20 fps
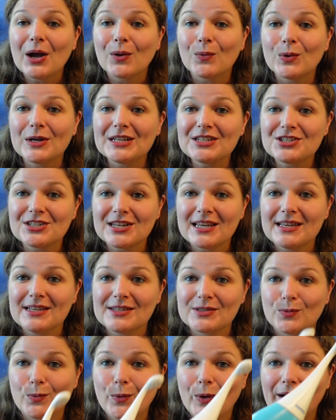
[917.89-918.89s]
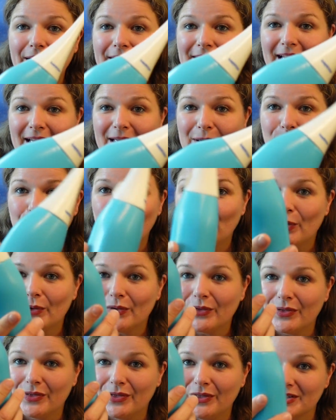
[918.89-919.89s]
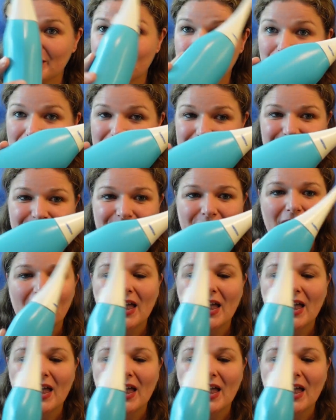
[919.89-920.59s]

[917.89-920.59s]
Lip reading: which is why I bought this one.